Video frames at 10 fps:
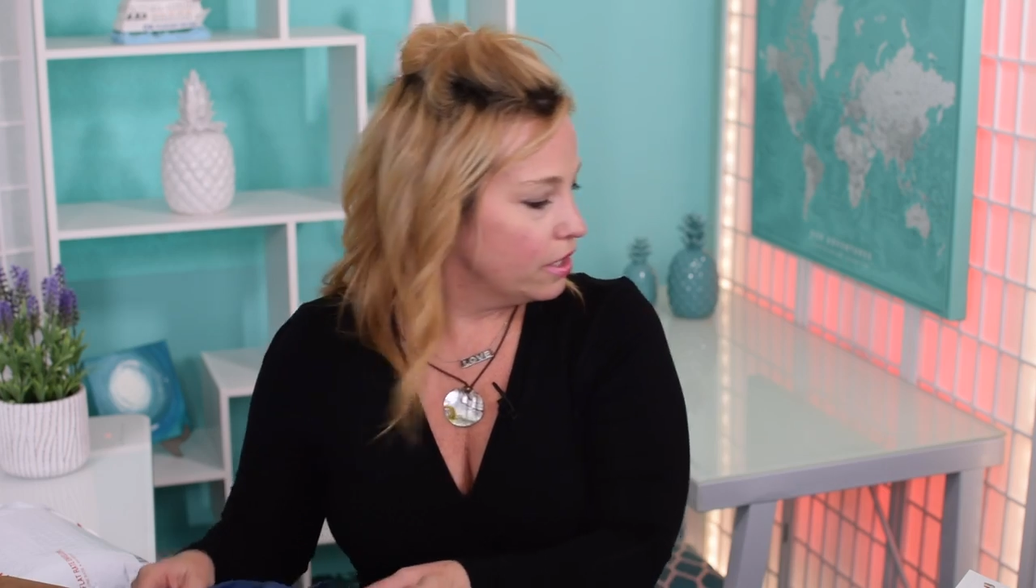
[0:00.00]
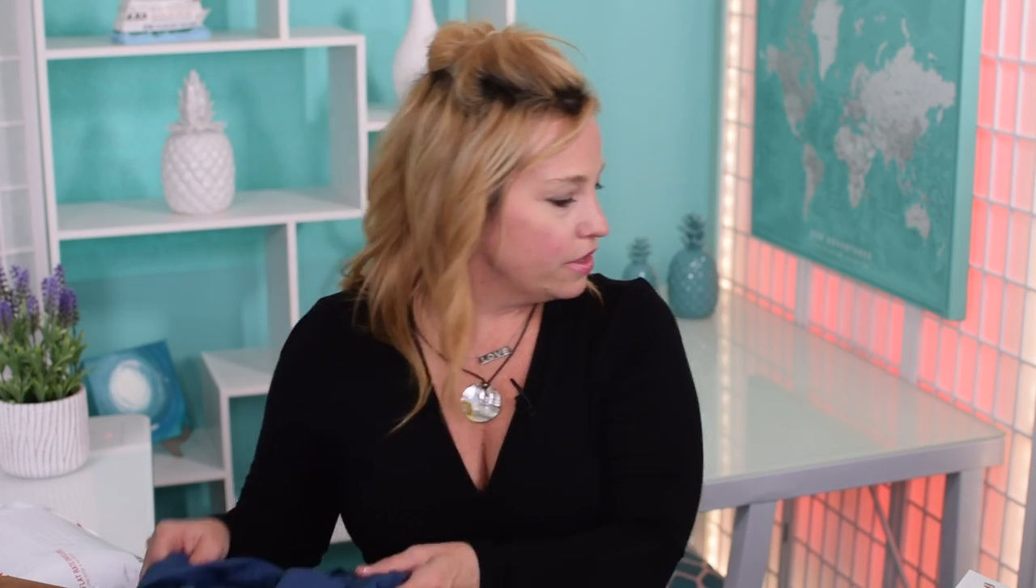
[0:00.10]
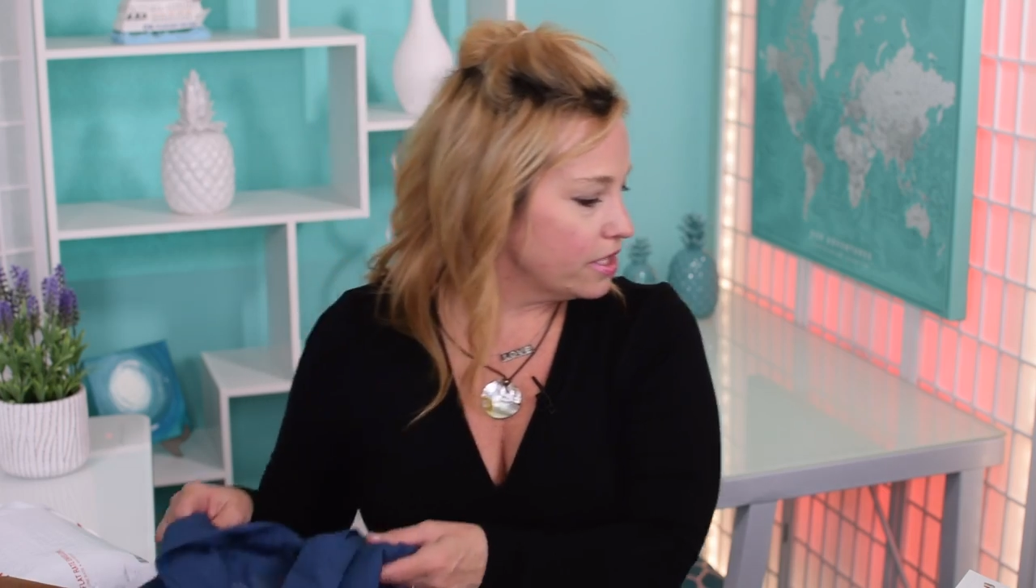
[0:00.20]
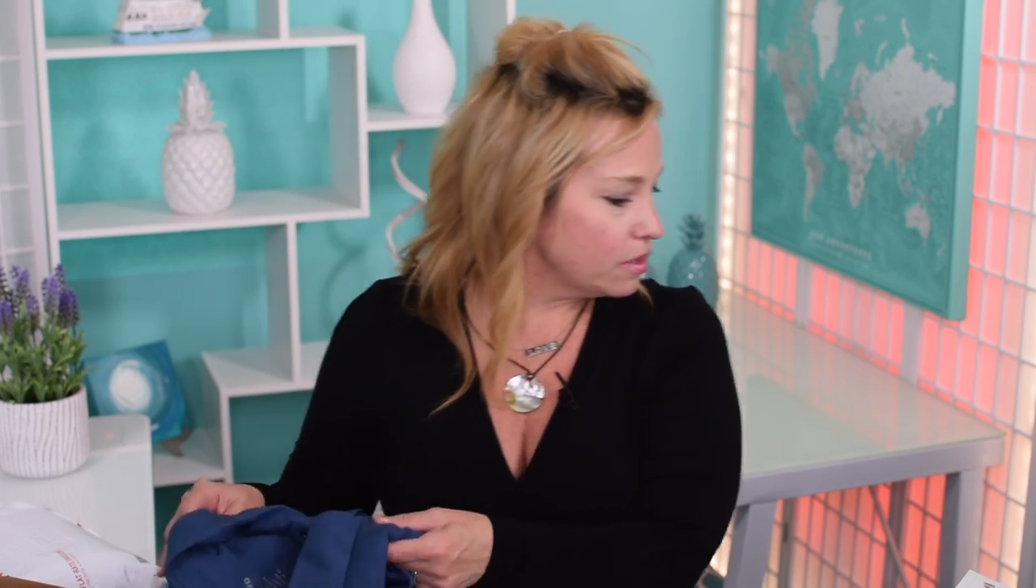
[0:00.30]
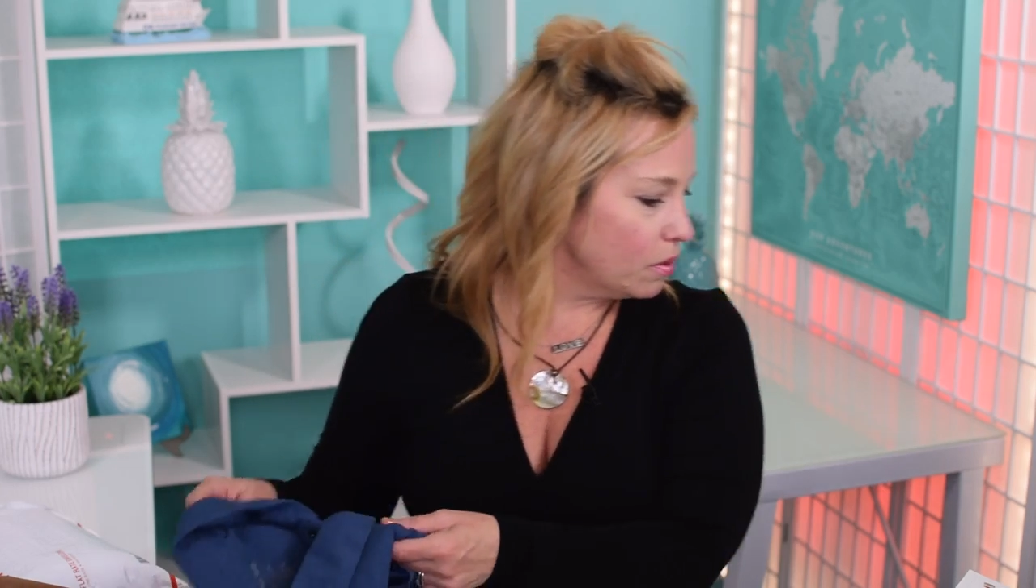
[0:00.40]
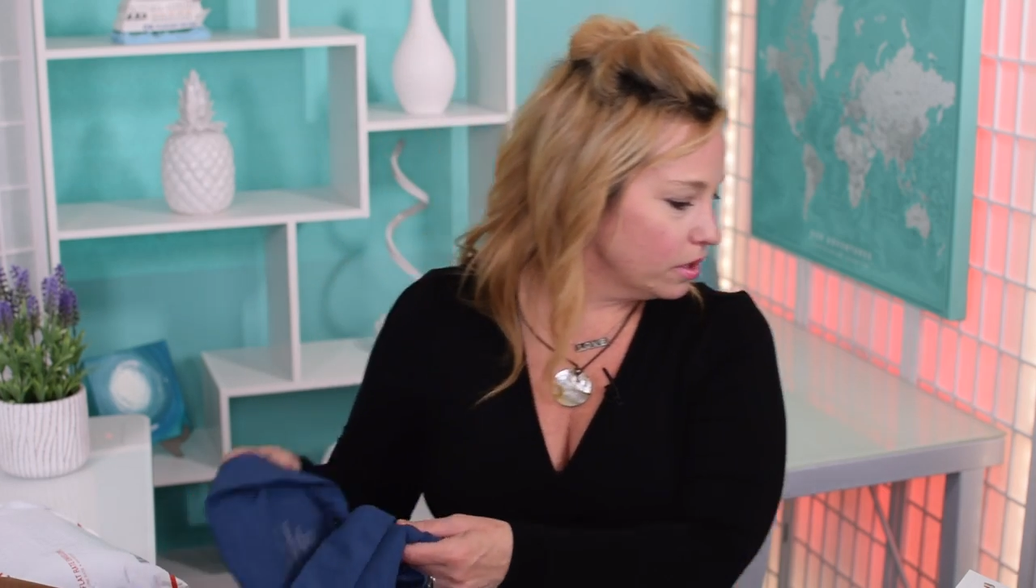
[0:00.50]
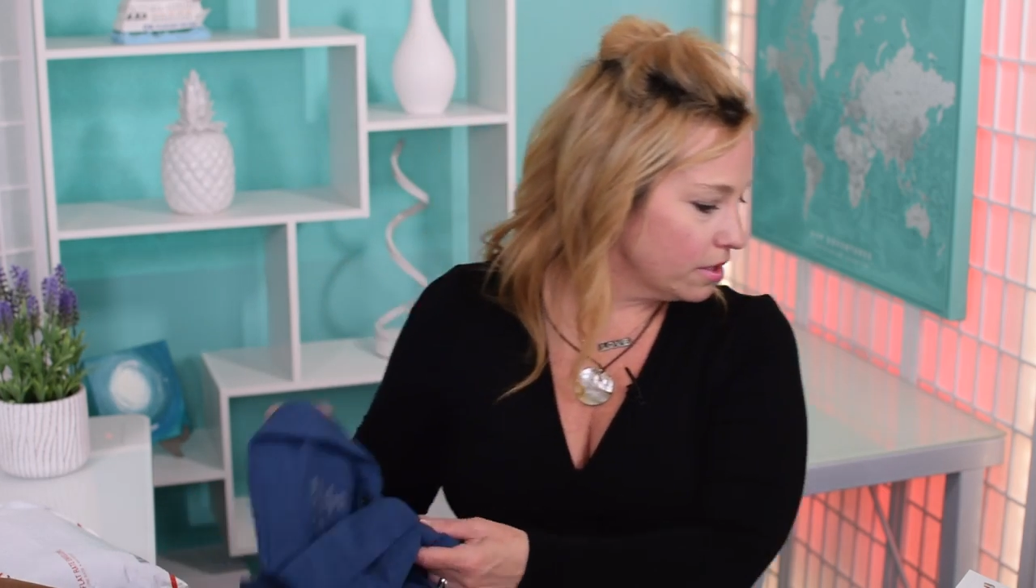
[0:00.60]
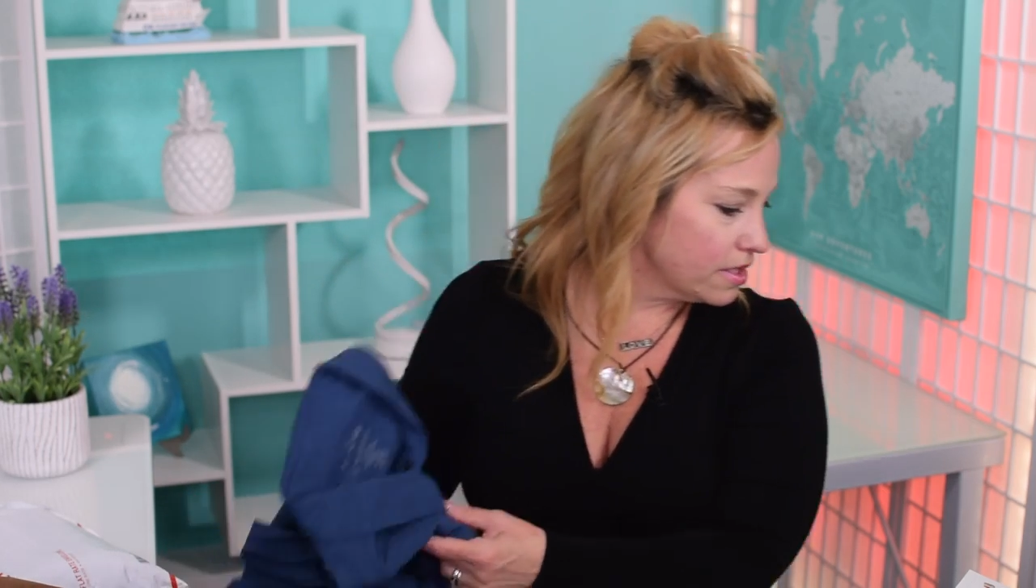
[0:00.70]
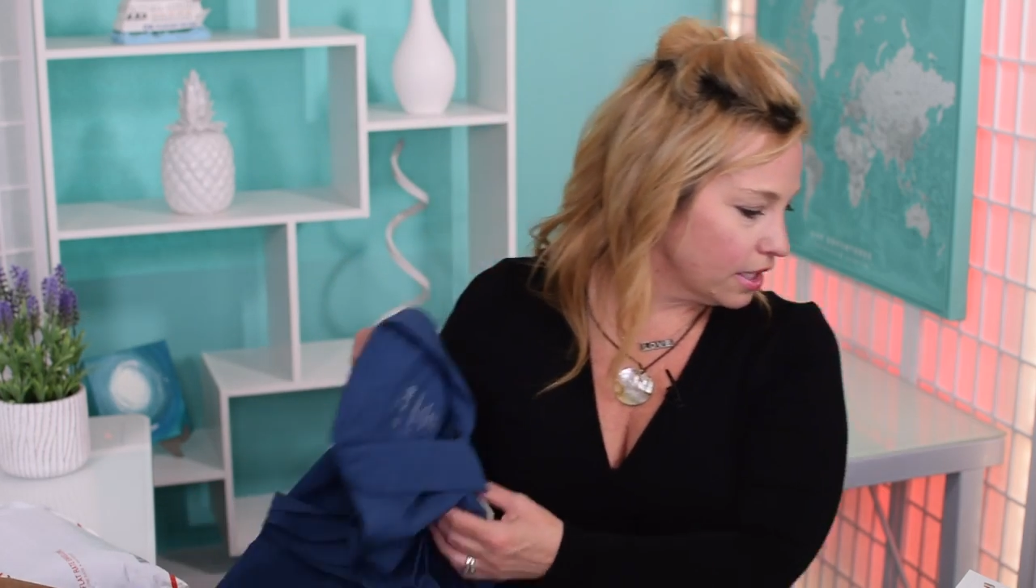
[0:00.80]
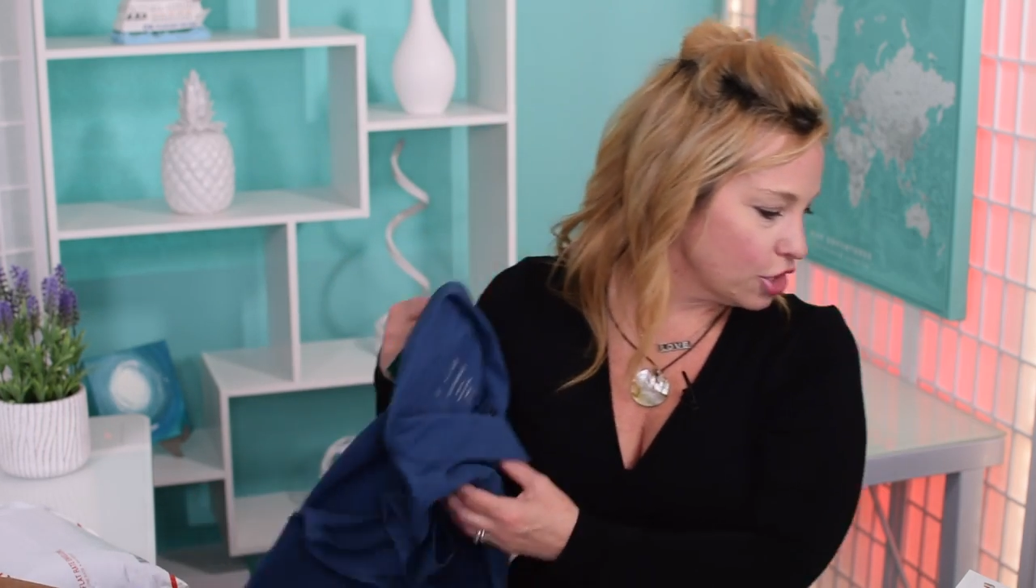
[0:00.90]
This one
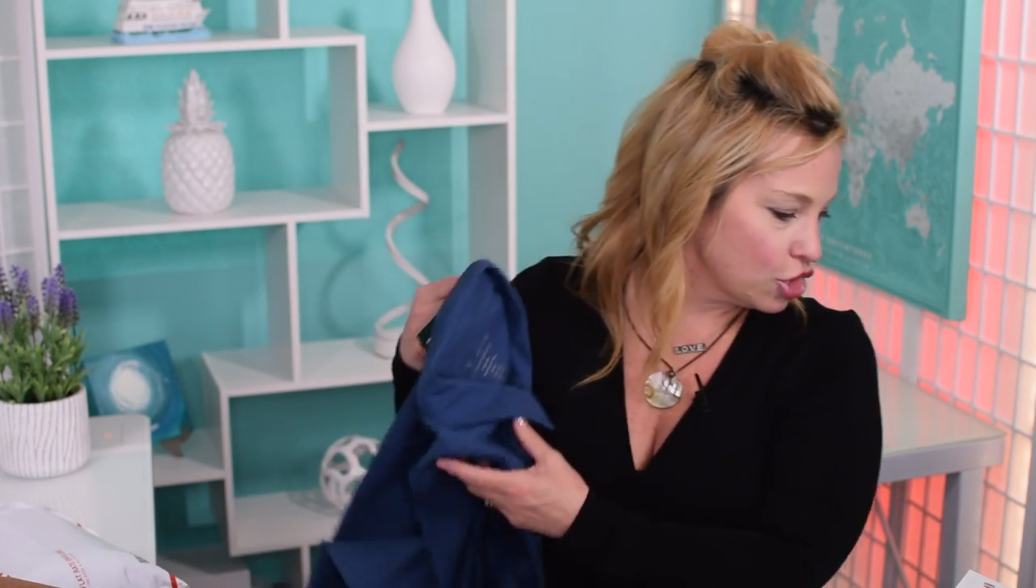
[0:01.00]
looks like a